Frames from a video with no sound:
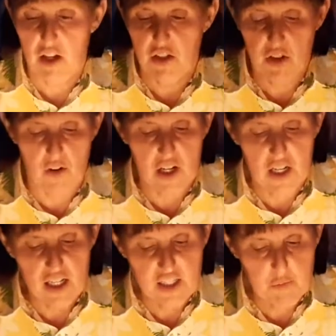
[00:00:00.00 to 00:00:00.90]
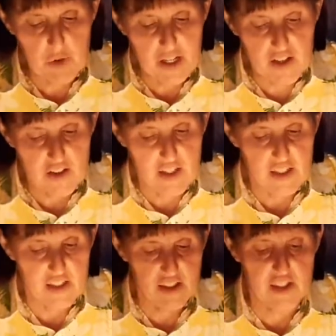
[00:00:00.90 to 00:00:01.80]
So, our icebreaker
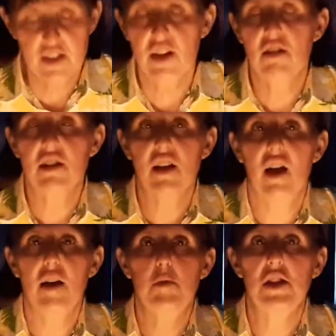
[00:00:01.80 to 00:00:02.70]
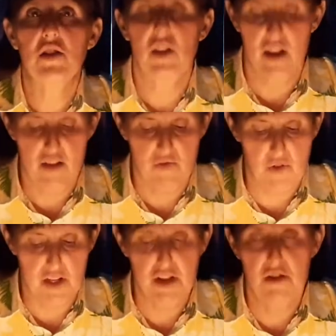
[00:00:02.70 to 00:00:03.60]
is to share a time in your life
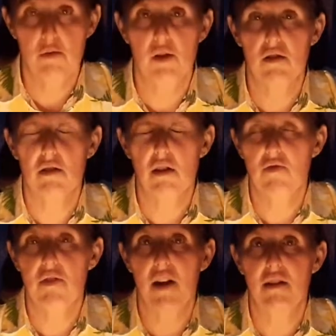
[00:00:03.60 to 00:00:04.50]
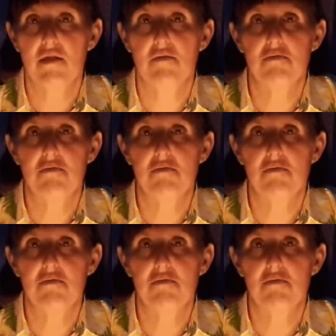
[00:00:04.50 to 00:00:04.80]
when you were afraid.